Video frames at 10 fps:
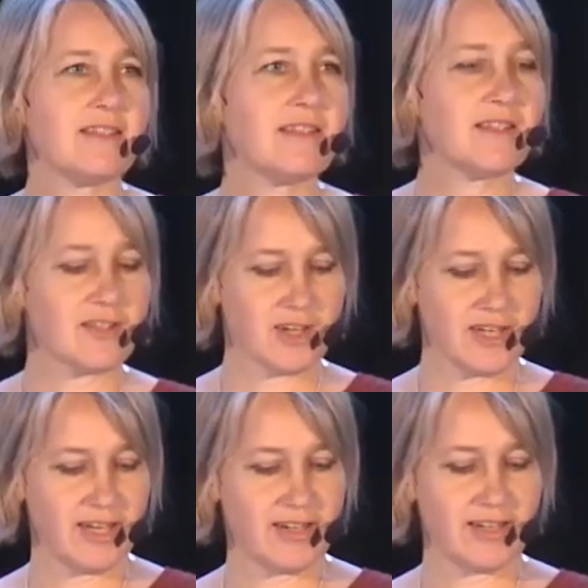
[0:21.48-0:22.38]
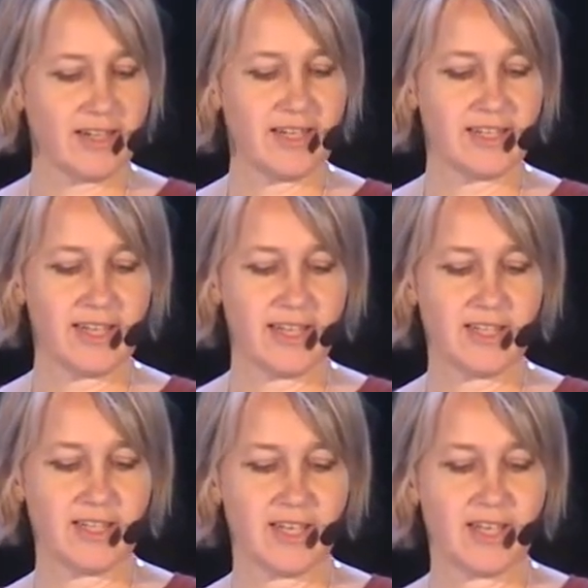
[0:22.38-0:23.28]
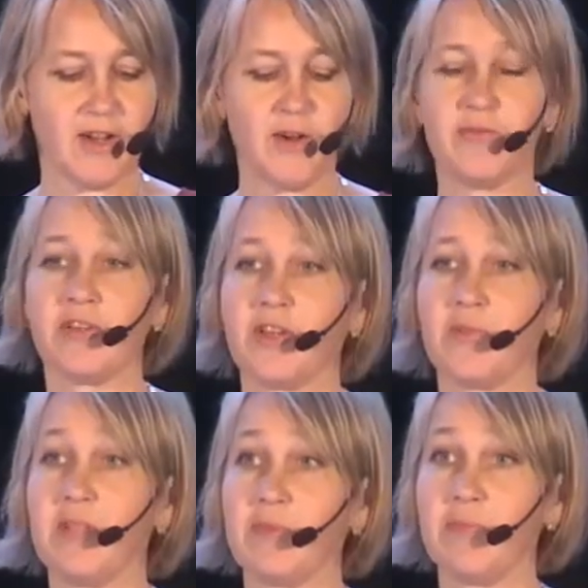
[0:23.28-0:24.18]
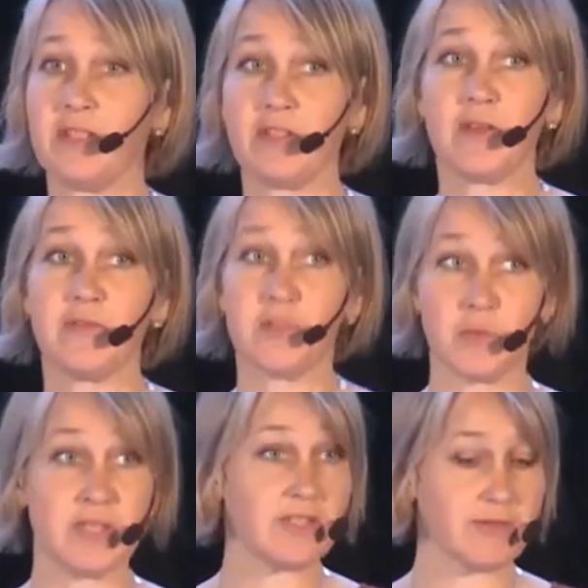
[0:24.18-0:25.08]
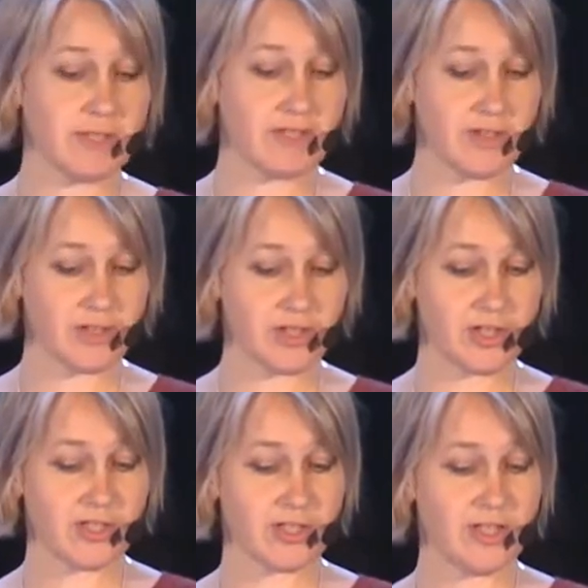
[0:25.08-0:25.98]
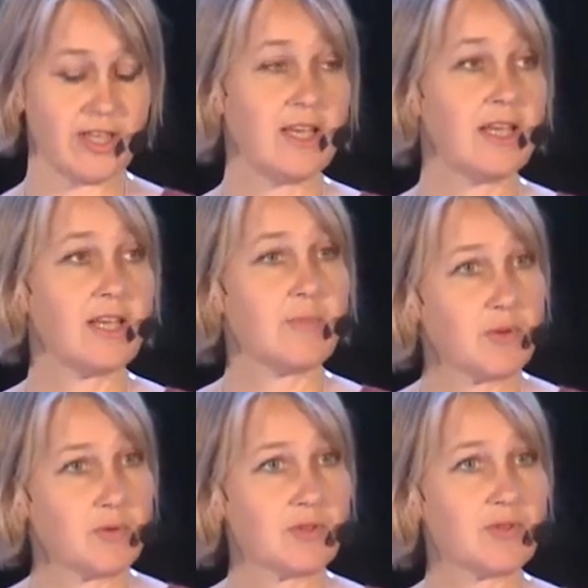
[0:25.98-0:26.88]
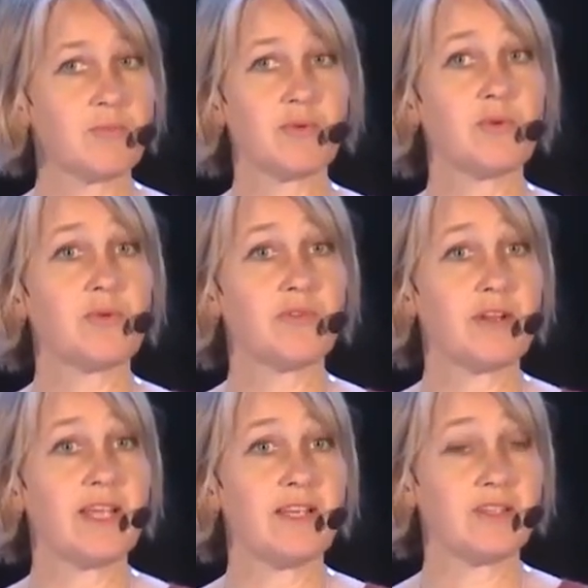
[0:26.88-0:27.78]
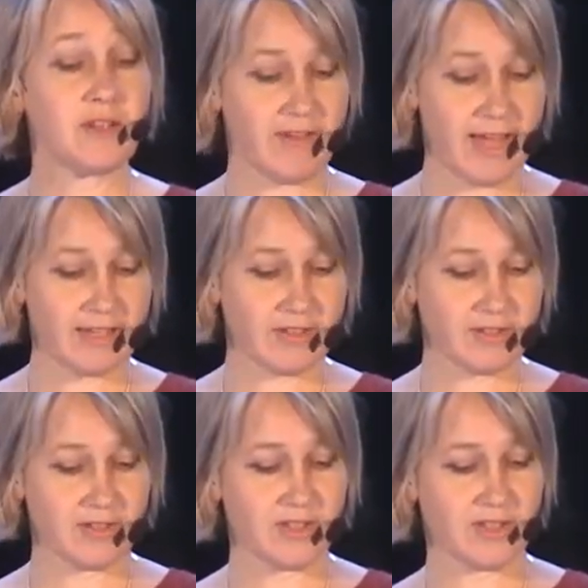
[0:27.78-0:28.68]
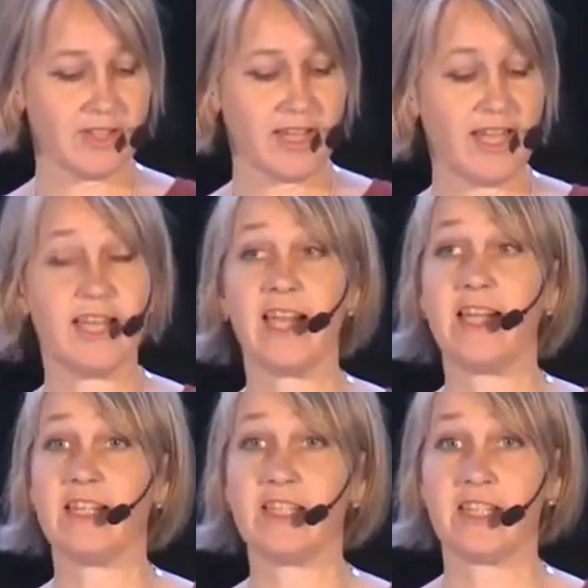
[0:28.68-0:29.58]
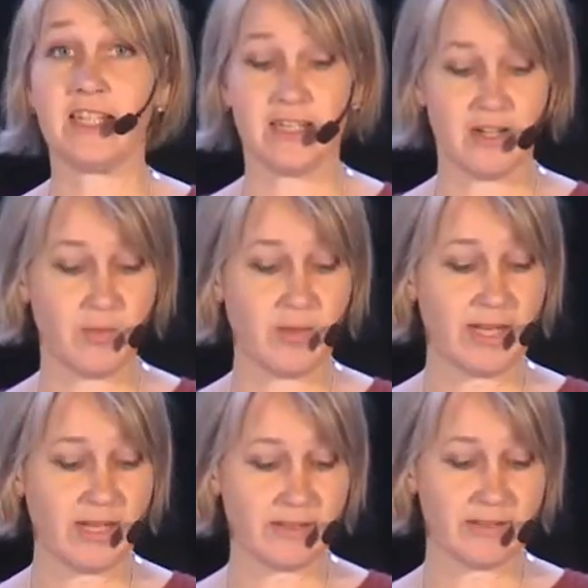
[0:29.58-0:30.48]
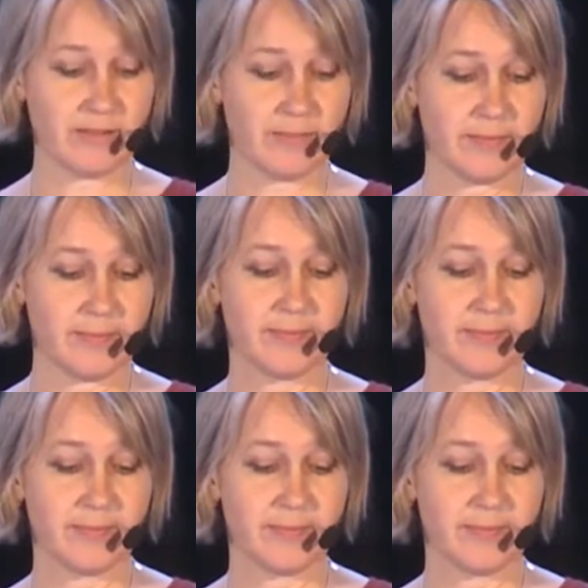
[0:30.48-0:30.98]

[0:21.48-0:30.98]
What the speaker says: that this is a clear indication of the commitment of Swedish researchers, but also a broad range of actors engaged in global health.